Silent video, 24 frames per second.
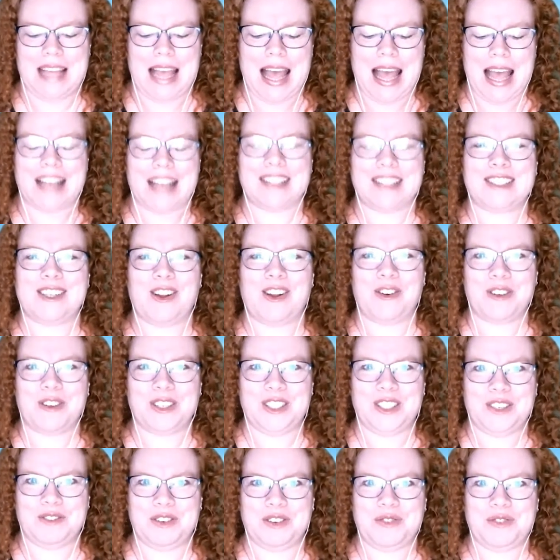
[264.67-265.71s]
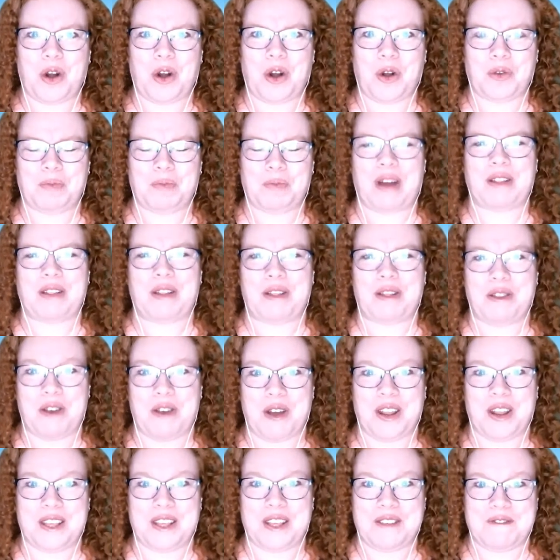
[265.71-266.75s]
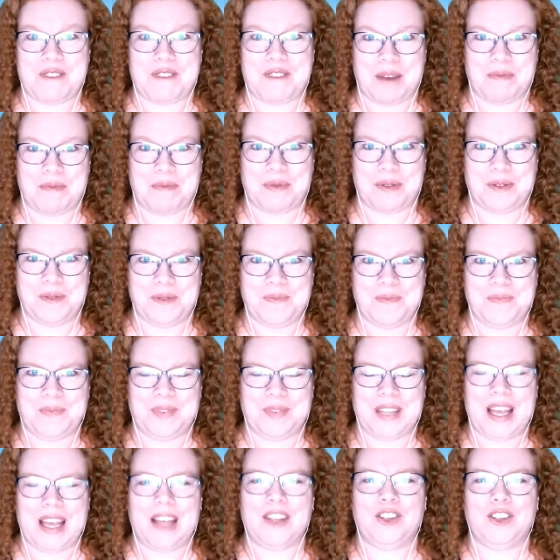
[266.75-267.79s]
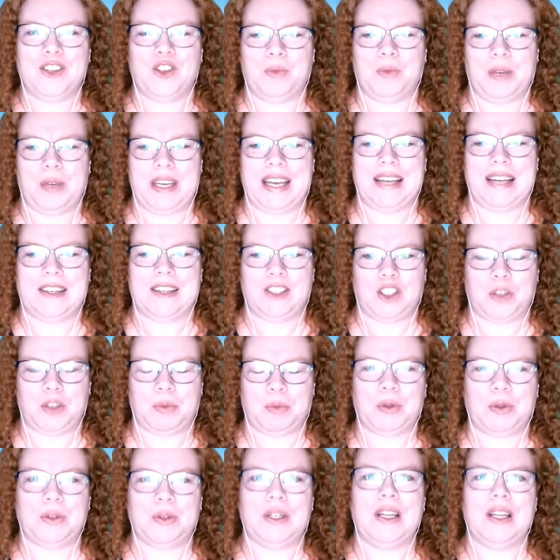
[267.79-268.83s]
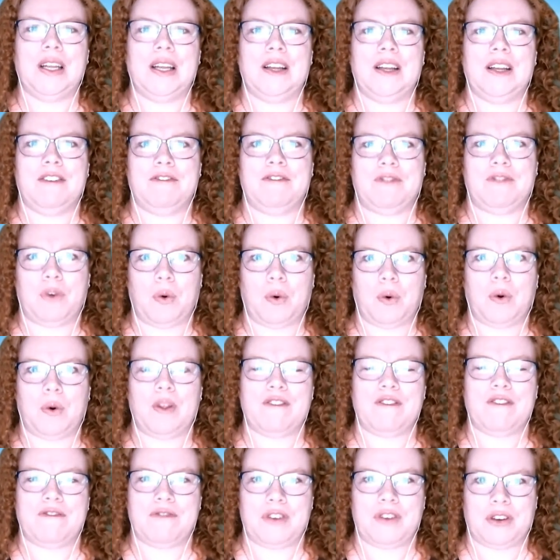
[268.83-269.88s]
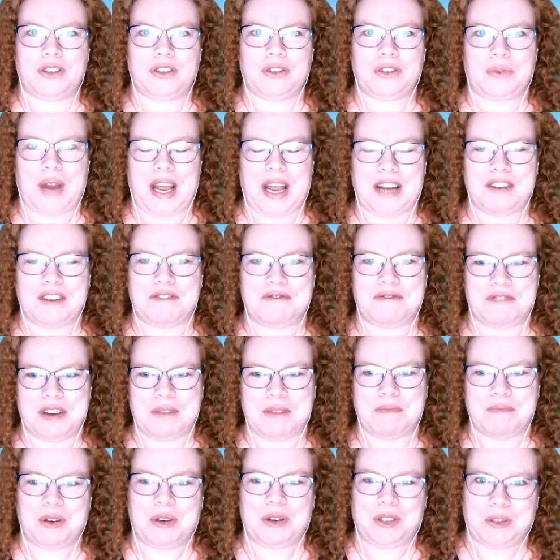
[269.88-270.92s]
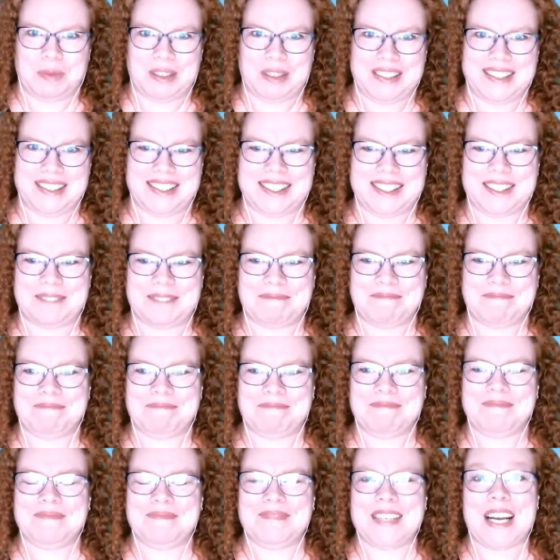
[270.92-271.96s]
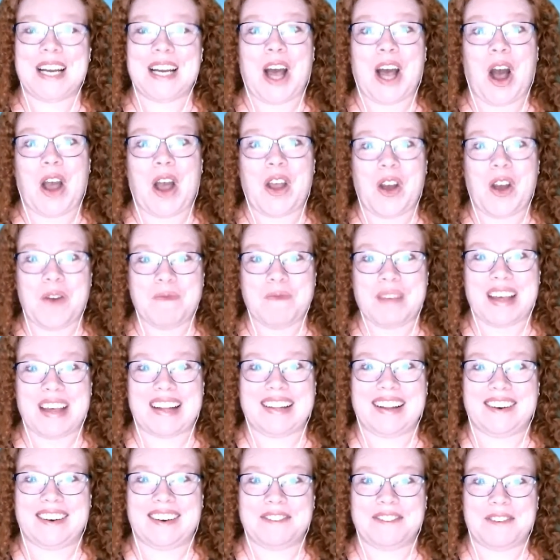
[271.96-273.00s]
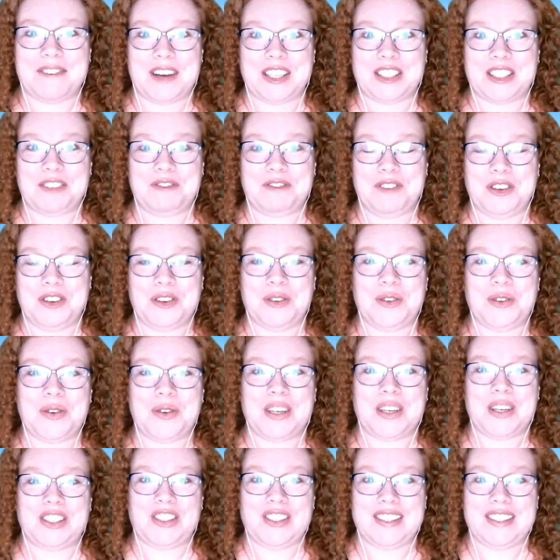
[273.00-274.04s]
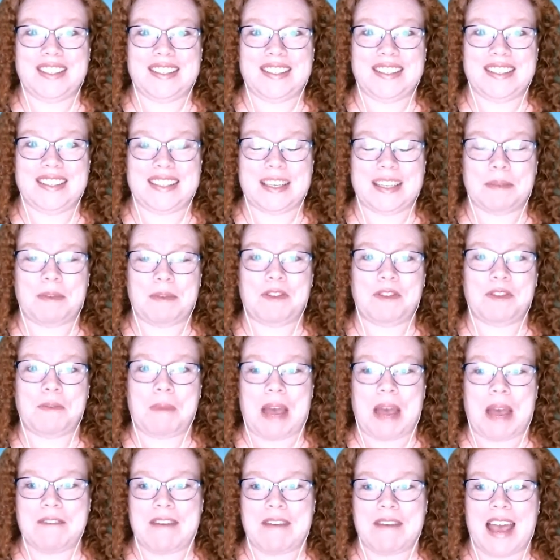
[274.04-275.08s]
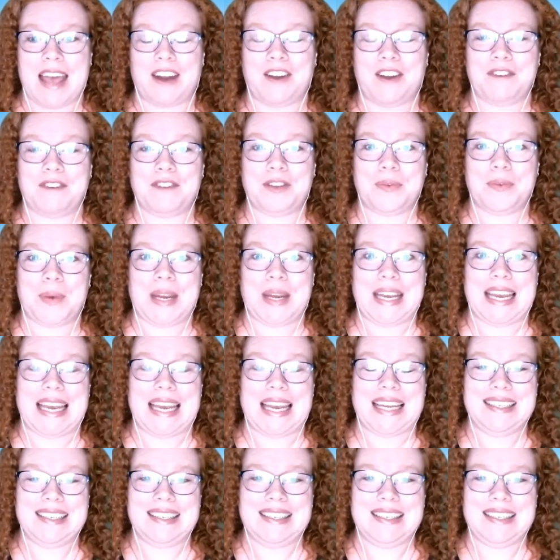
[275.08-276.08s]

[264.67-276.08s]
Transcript: As long as you've enrolled by the 30th of April, you'll be eligible for the first round of reimbursements. I hope that clarifies a few questions that some of you may have had over the weekend,